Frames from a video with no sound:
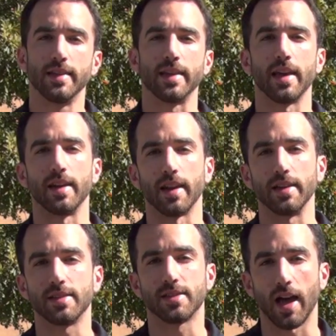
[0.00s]
to get a
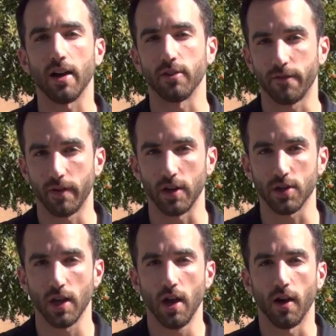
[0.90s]
nice solid
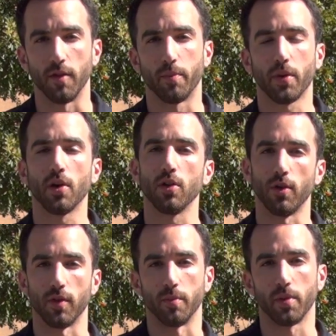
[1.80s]
finish of the pearl
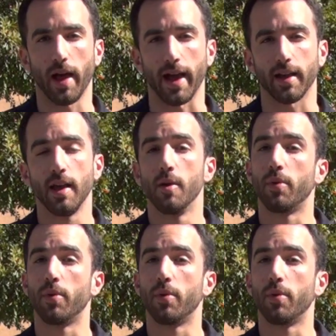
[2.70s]
over the black.